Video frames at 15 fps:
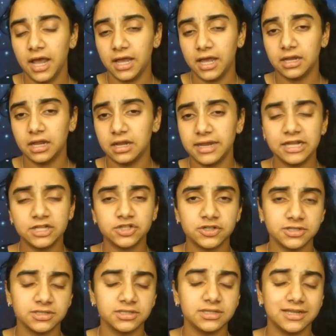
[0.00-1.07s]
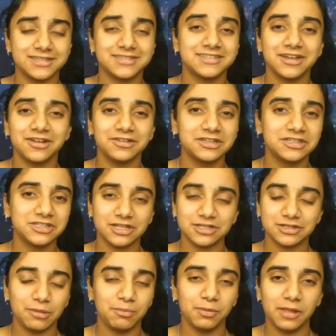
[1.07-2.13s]
and nature doesn't necessarily
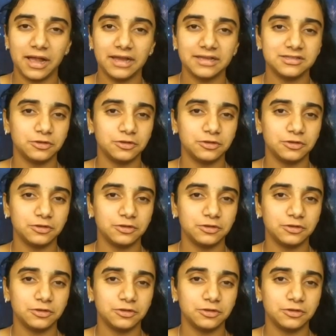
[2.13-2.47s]
just apply